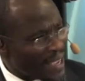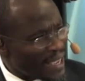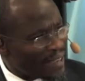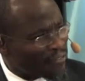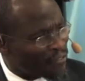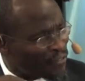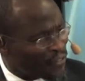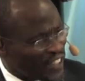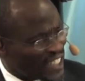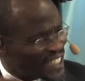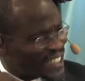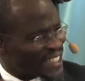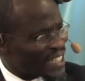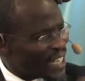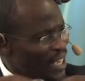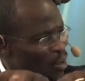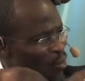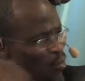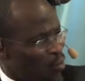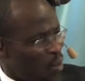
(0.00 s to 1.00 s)
fit
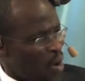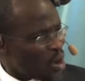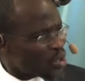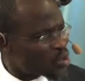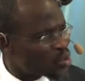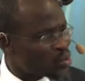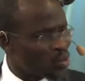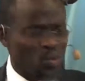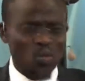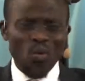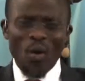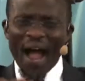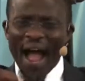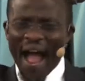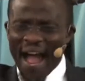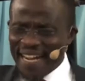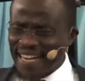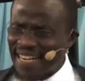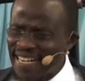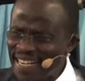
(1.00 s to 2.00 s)
what you
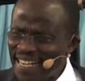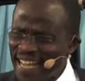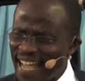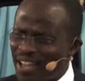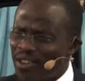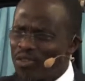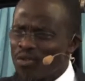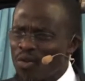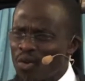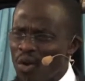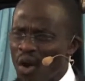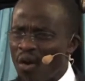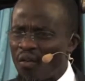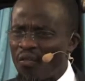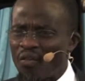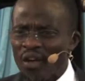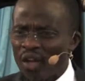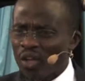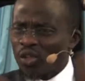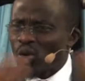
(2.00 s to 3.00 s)
agree and you love,
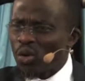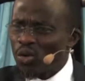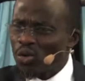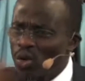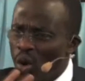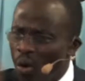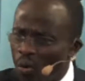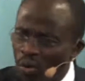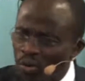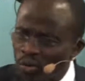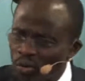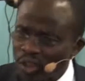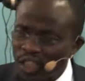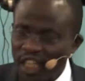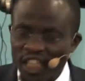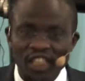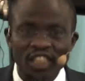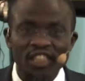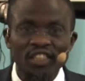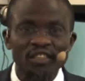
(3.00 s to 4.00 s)
so you don't want to
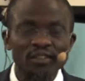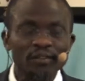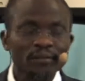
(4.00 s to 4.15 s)
change it.